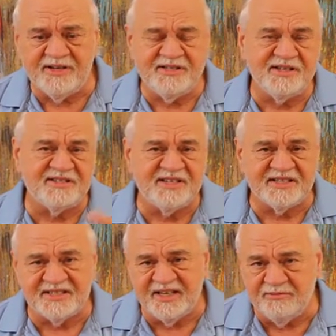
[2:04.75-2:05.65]
He's at
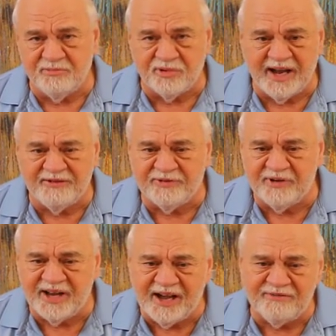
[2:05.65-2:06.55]
16
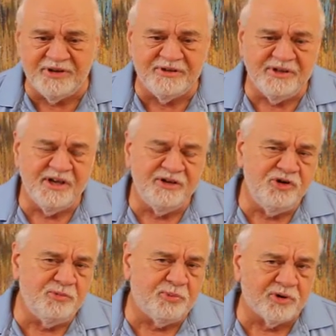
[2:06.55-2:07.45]
Bradford Avenue,
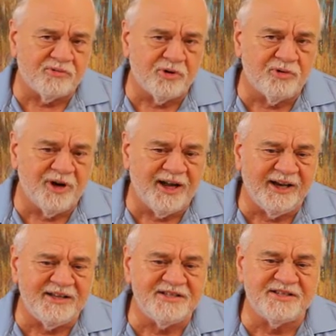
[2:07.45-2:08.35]
Newport, Rhode
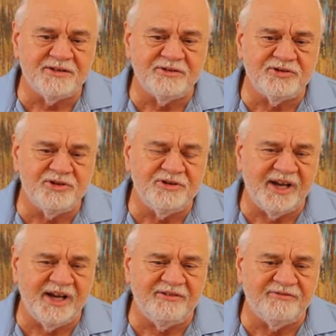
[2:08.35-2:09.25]
Island,
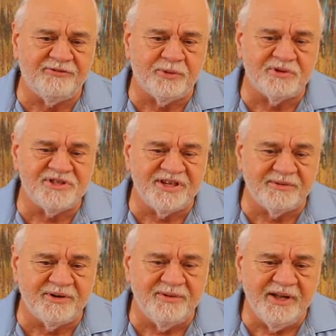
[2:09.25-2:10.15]

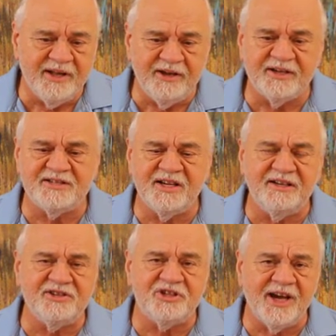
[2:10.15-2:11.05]
02840. You can
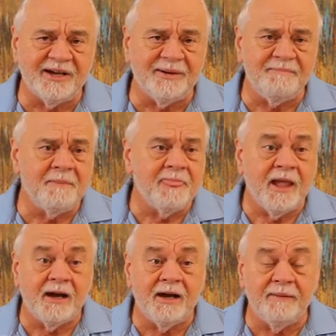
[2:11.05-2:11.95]
send a check.
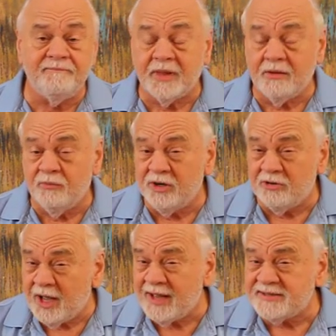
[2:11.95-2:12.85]

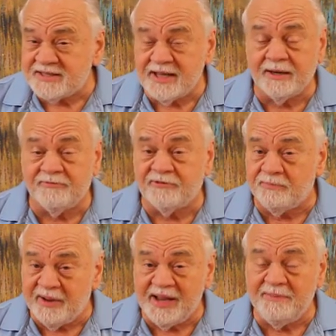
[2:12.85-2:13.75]
We're not set up for
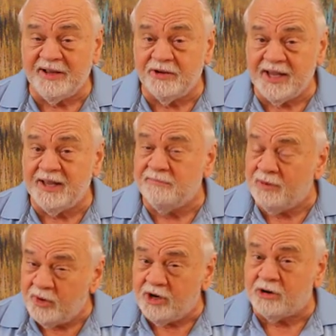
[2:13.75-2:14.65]
PayPal yet,
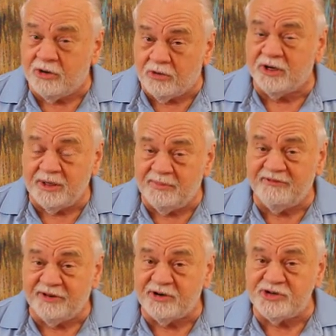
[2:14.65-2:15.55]
but we are going to be
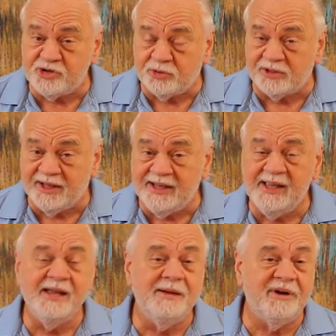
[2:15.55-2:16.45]
very shortly.
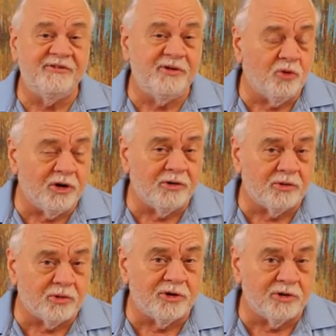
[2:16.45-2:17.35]
But if you want to
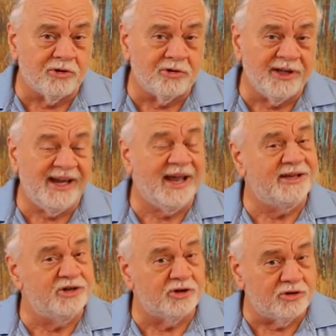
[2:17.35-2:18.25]
order early,
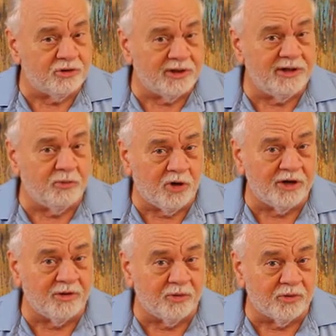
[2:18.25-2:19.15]
and you're going to
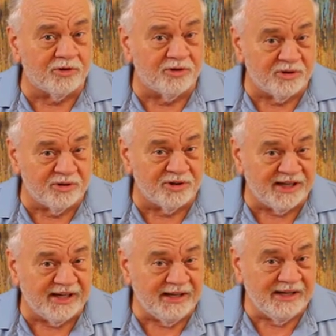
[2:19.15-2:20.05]
want to order
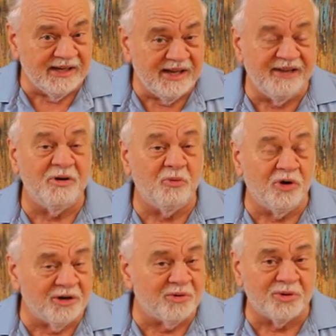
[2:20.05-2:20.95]
early, if you
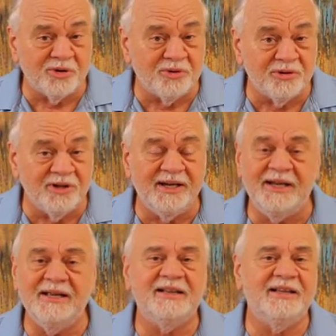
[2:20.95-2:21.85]
want to order
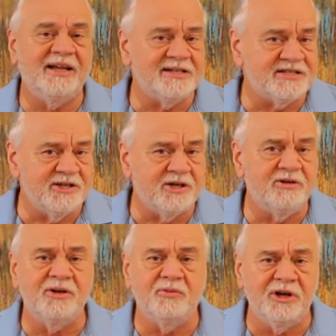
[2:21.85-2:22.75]
early, let us know,
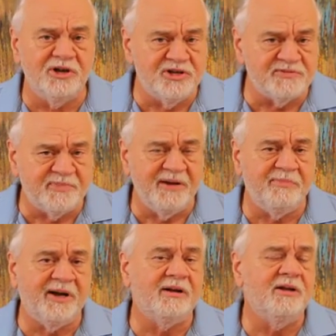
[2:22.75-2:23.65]
and you want to use
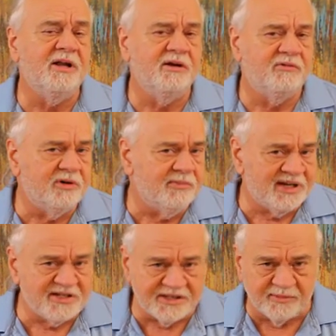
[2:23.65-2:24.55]
PayPal, we'll
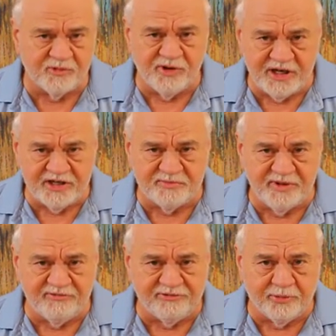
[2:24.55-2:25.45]
make some
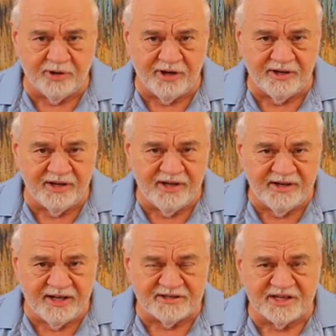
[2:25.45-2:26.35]
arrangement for you.
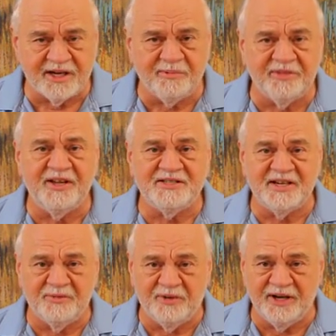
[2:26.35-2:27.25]
Now, there's a couple things
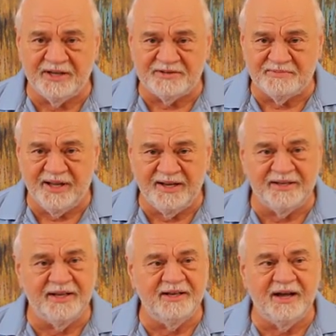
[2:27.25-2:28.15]
that I want to
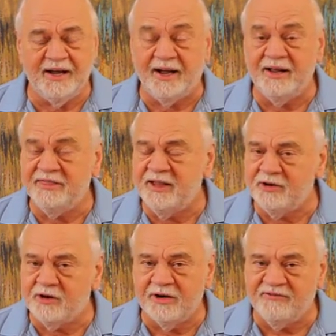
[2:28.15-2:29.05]
explain that I think
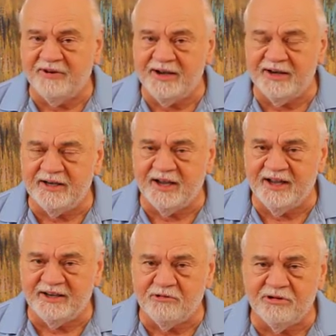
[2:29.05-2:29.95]
you're going to find
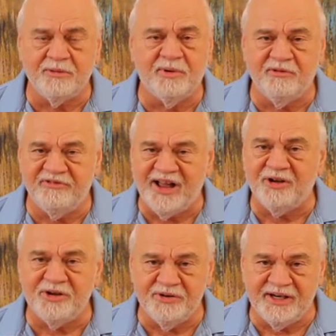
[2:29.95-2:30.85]
incredible
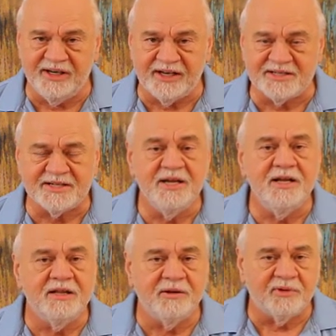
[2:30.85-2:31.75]
value in this.
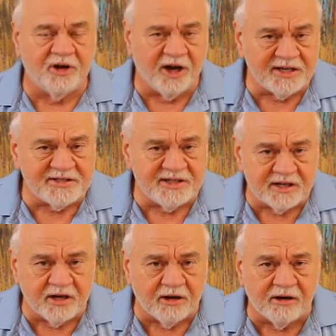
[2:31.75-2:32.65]
The cost of
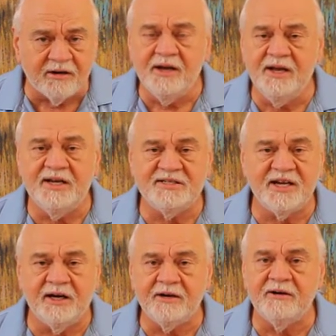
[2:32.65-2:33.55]
the car is
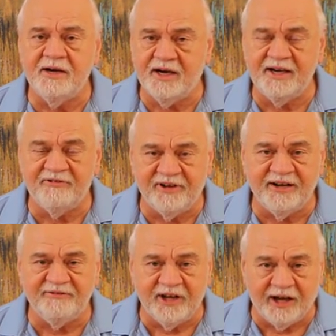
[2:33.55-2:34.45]

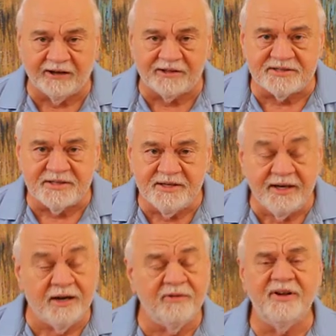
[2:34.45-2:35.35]
$195.
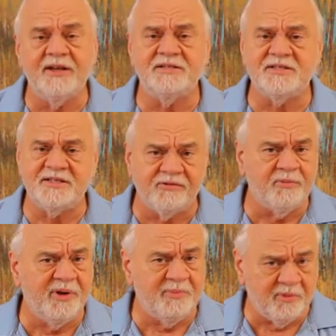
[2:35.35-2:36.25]
Now, we've had
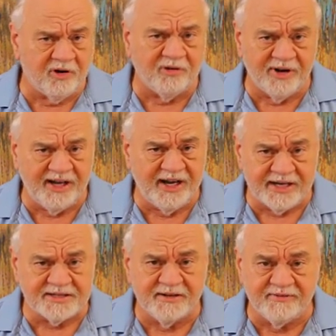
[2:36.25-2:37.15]
several people already
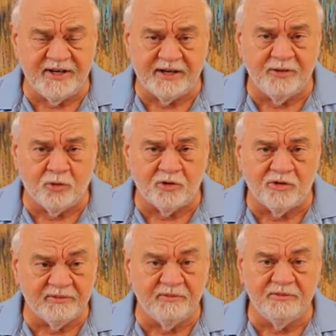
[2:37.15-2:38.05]
ask if they can
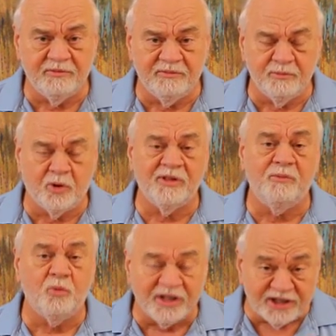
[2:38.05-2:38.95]
order more
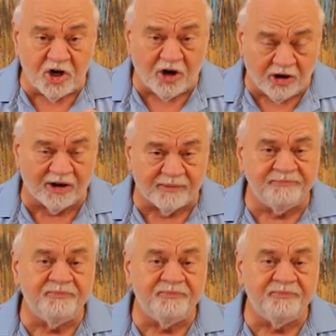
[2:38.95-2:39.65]
than one car.